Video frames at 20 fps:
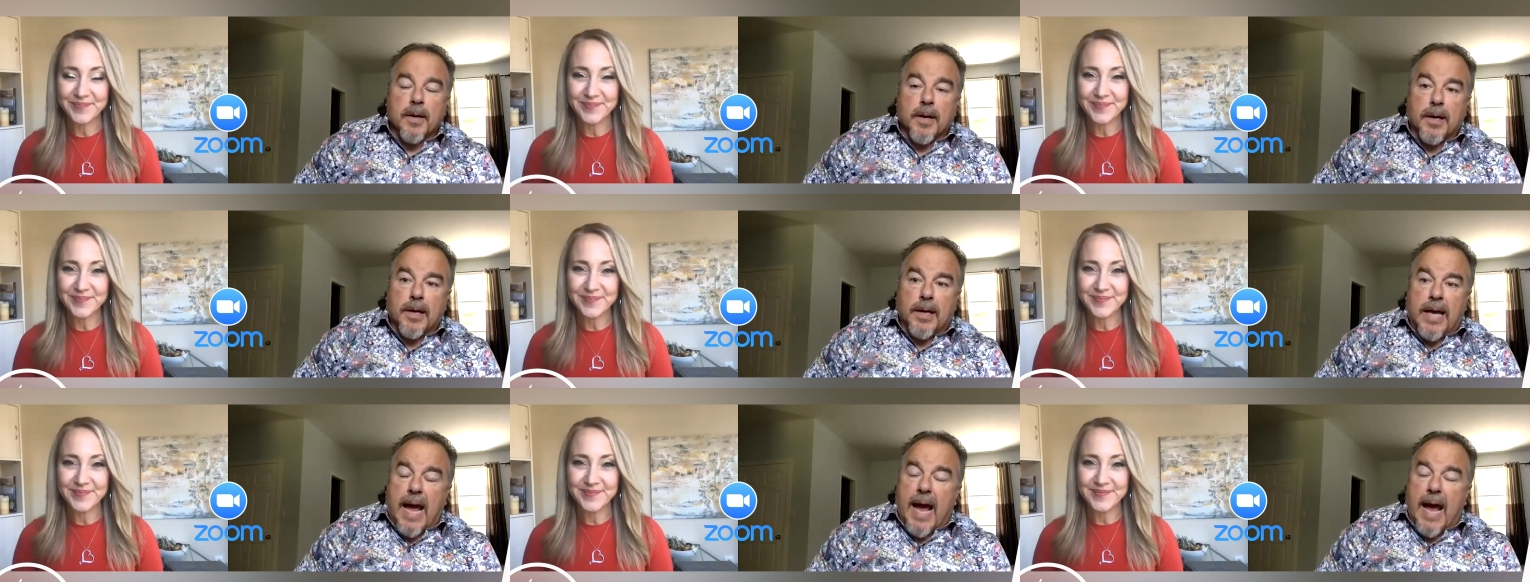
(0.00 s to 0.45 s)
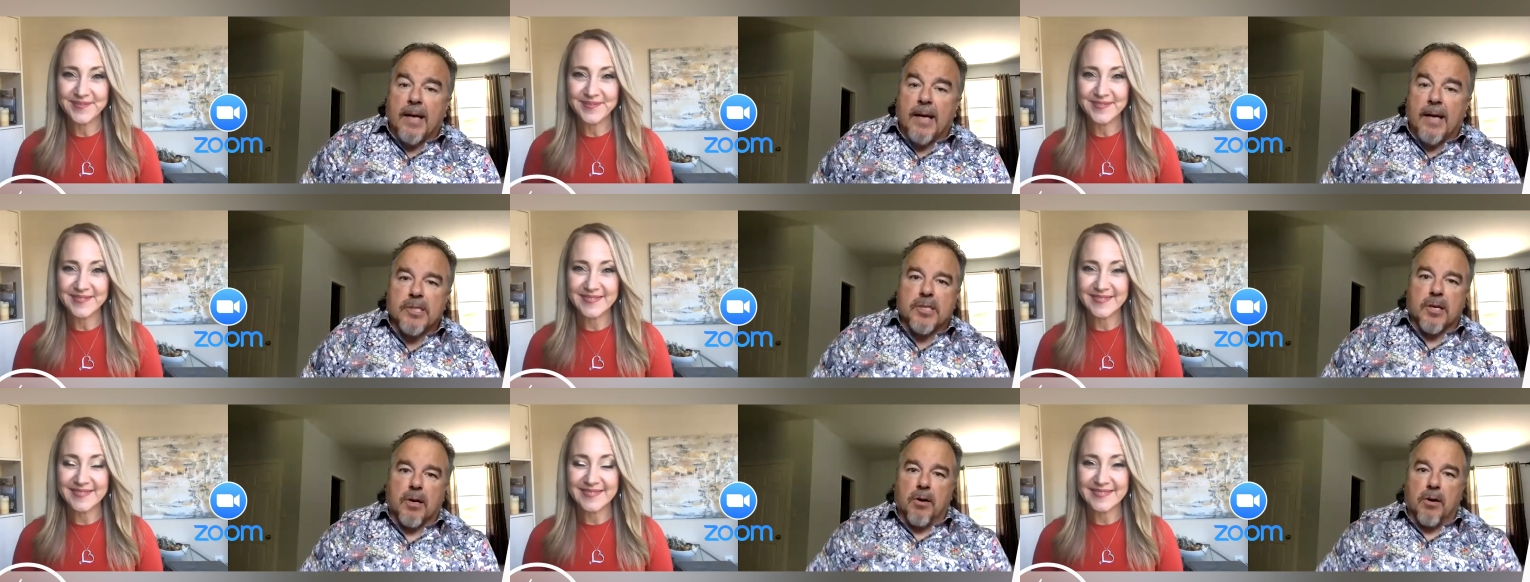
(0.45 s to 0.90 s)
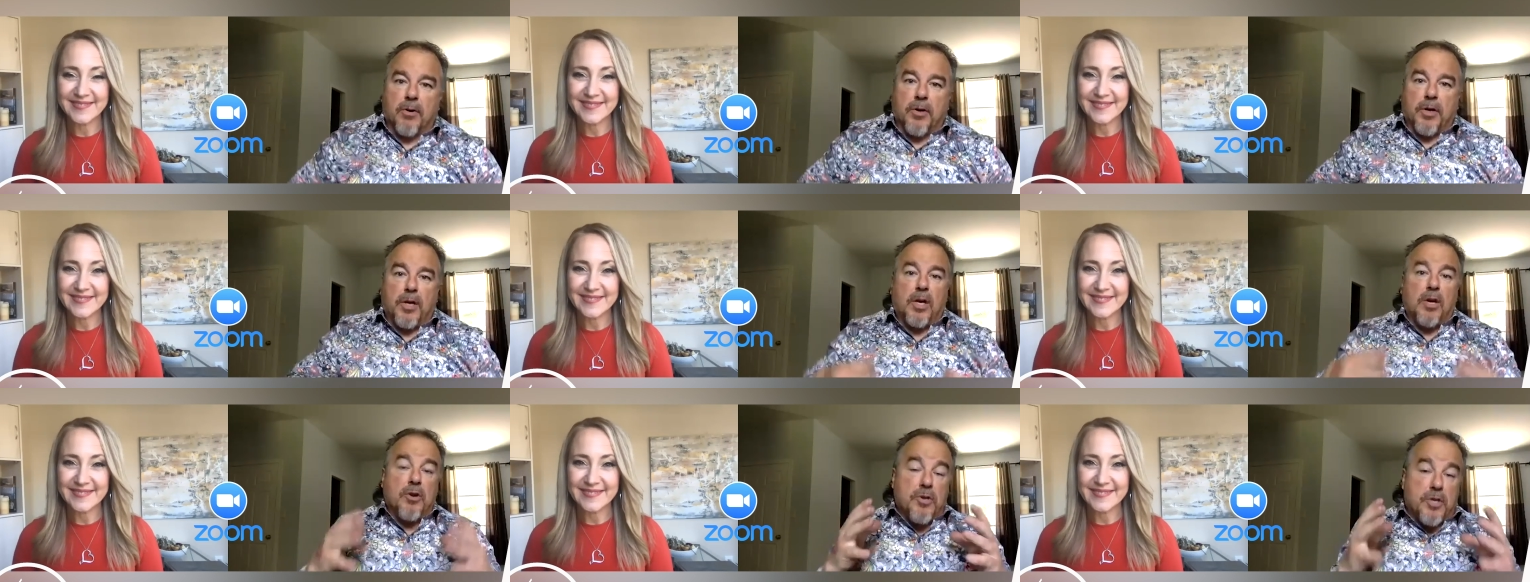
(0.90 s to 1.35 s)
Speaker 1: Yeah, so
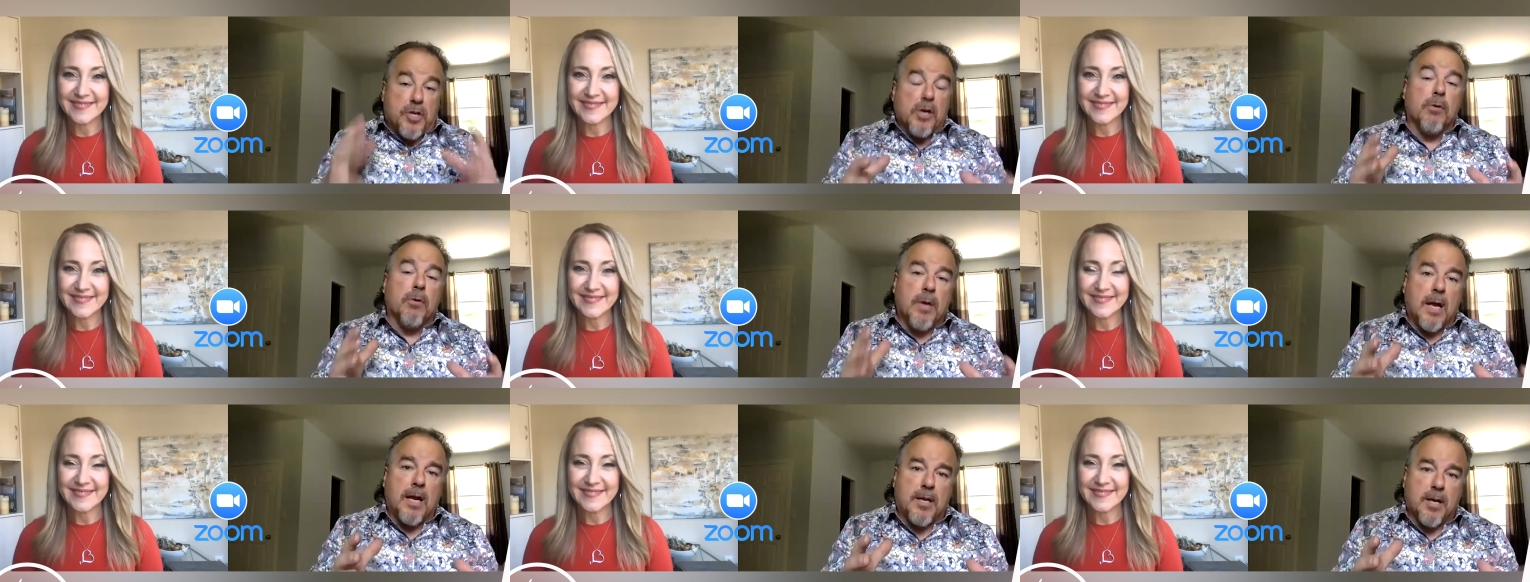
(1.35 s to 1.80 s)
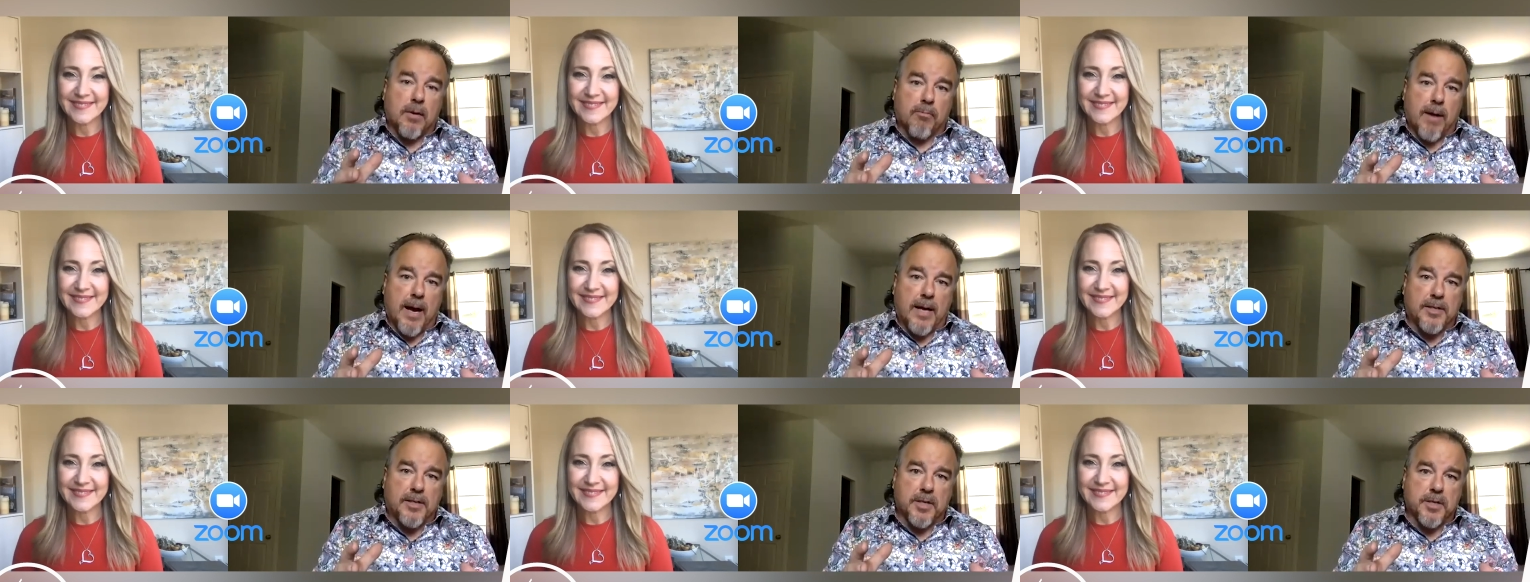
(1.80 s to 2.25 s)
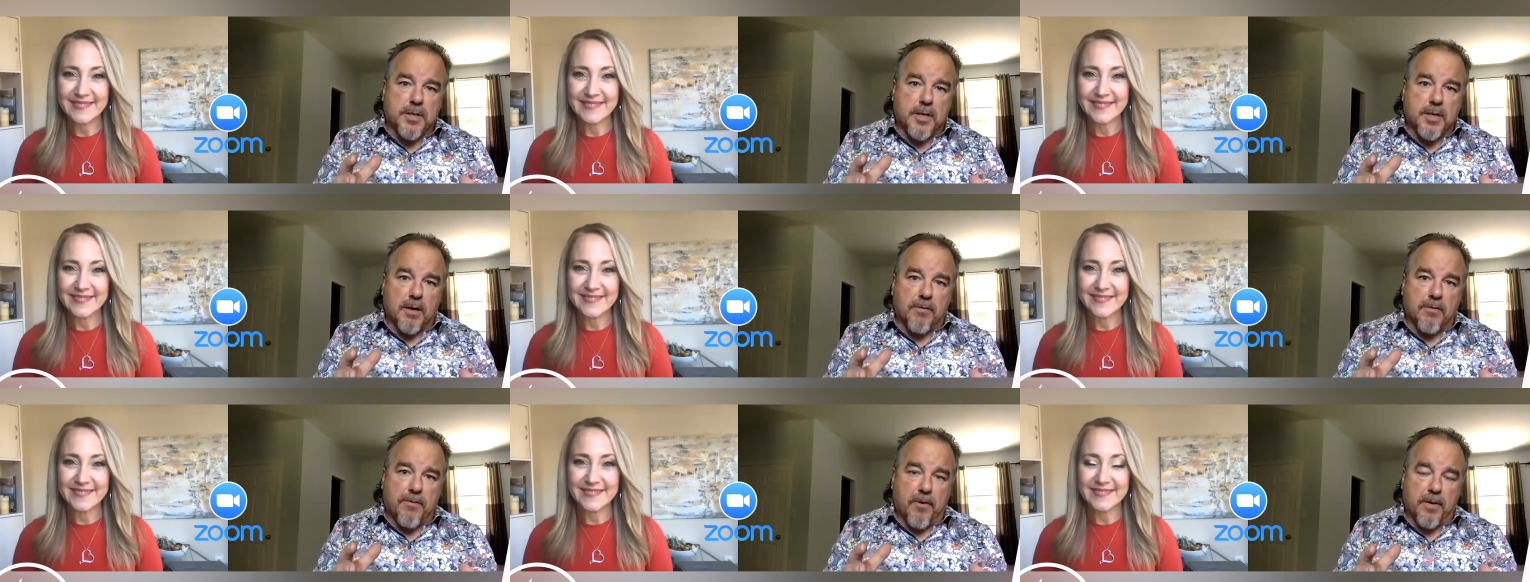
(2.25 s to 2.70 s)
you do need to
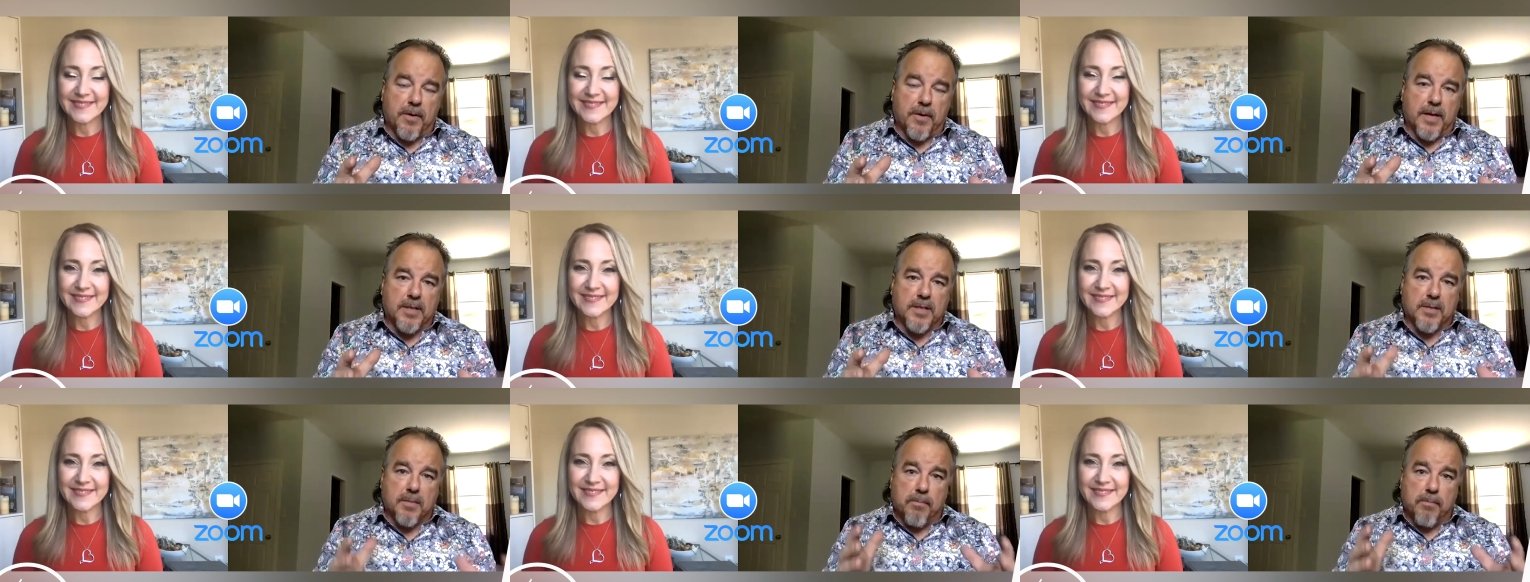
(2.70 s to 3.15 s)
register for this.